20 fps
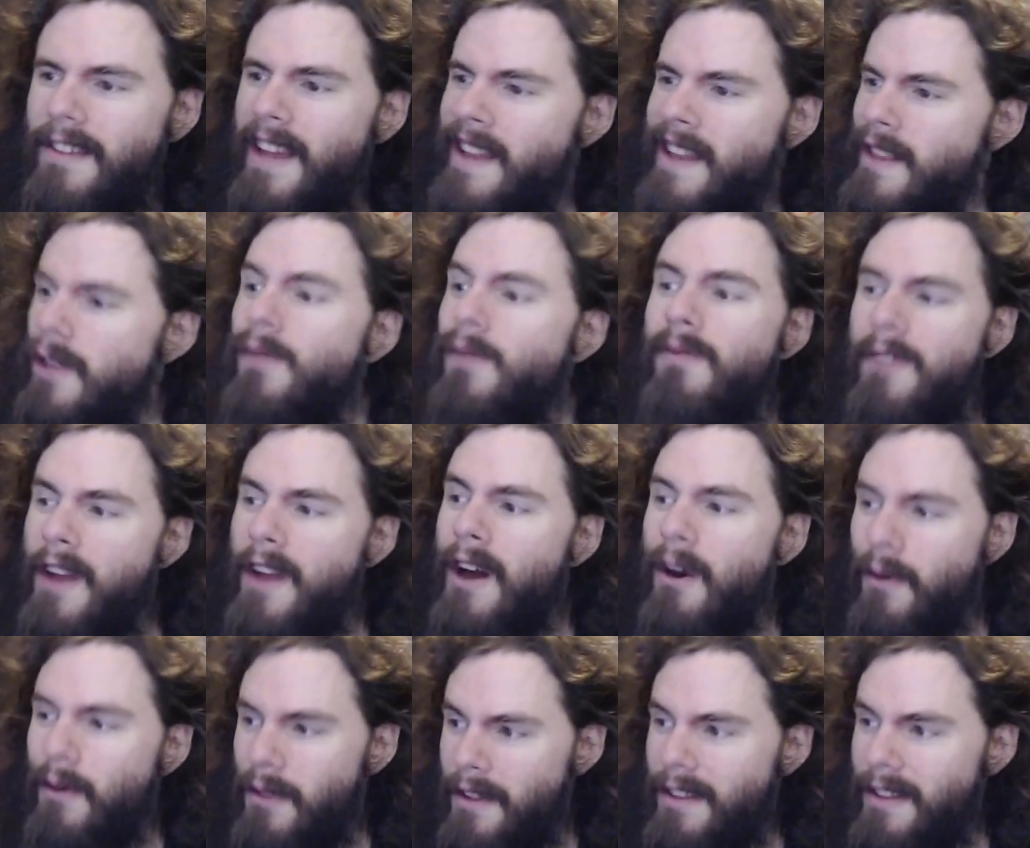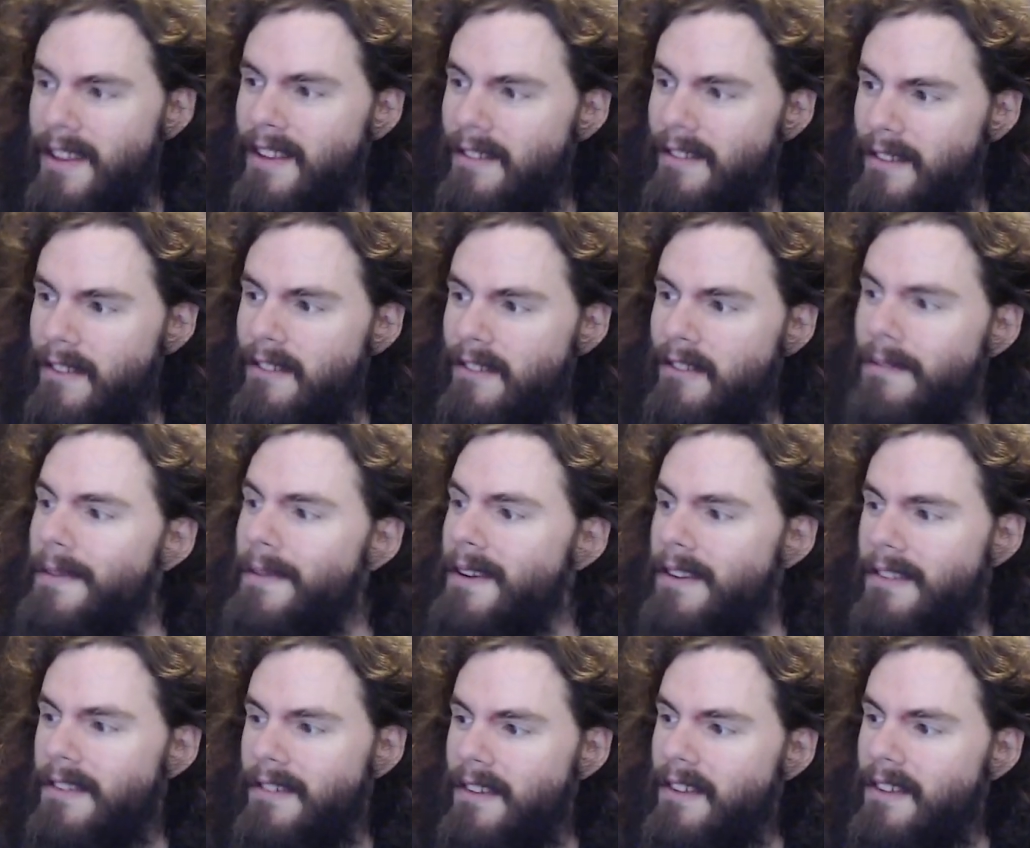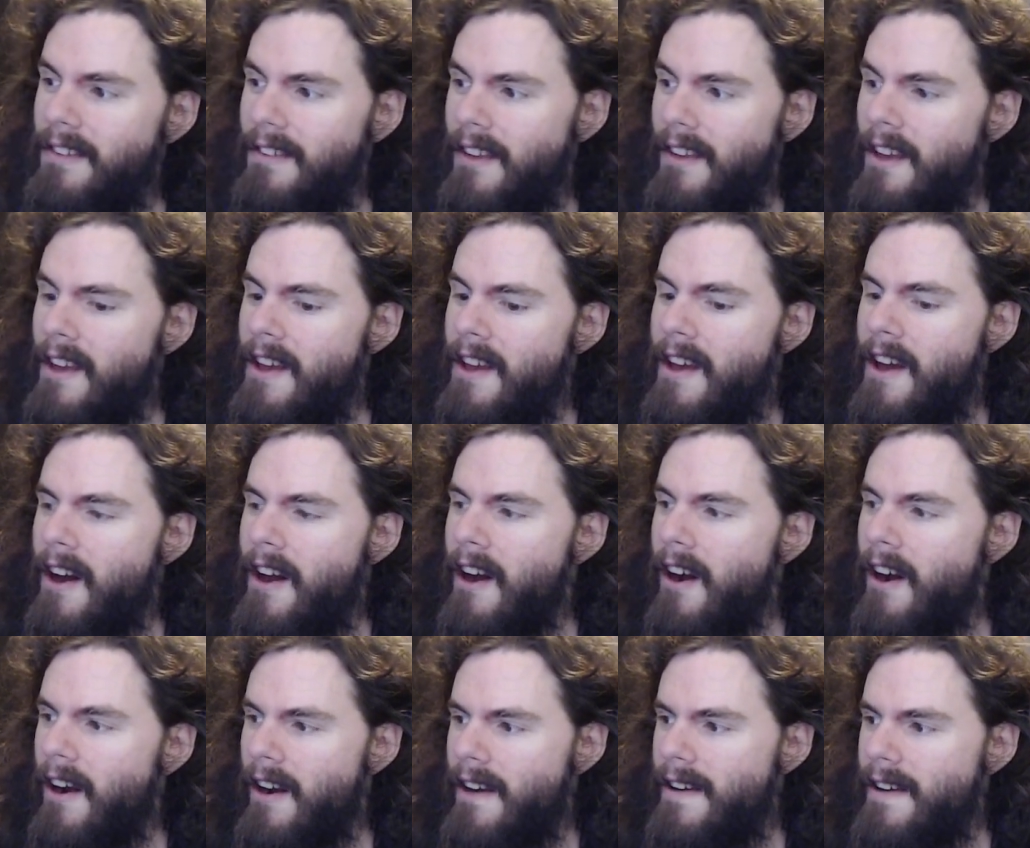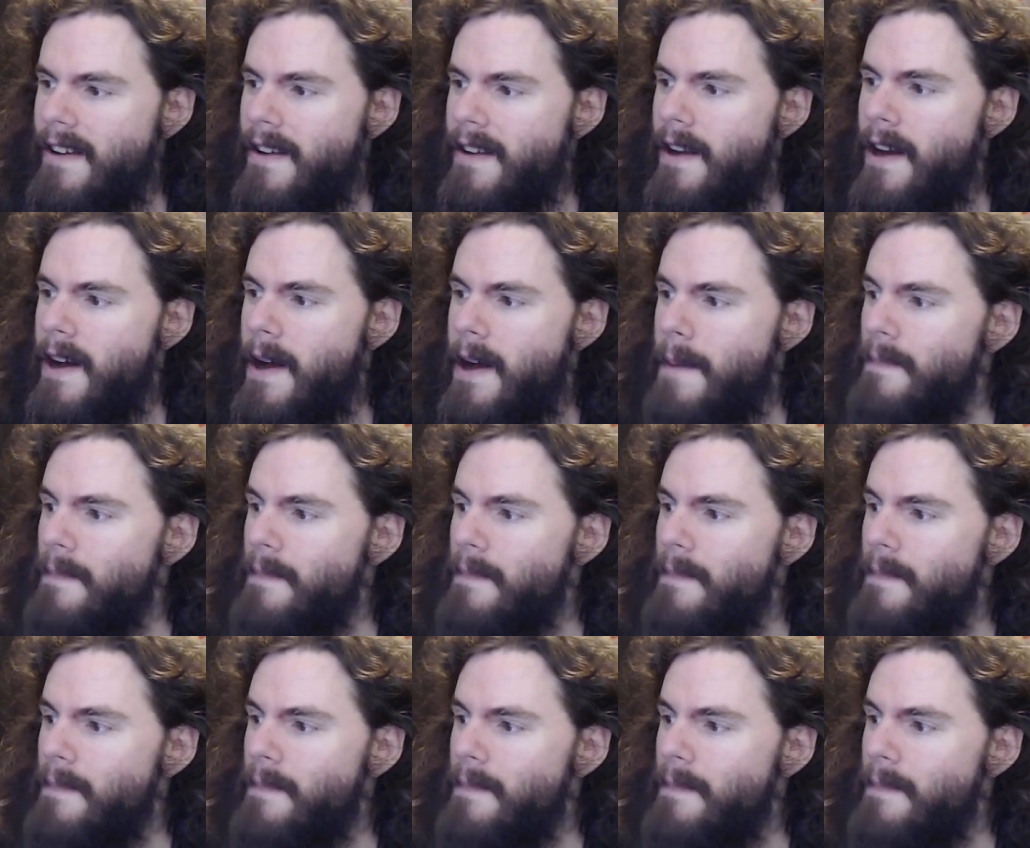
And you know that these conspiracies are uh,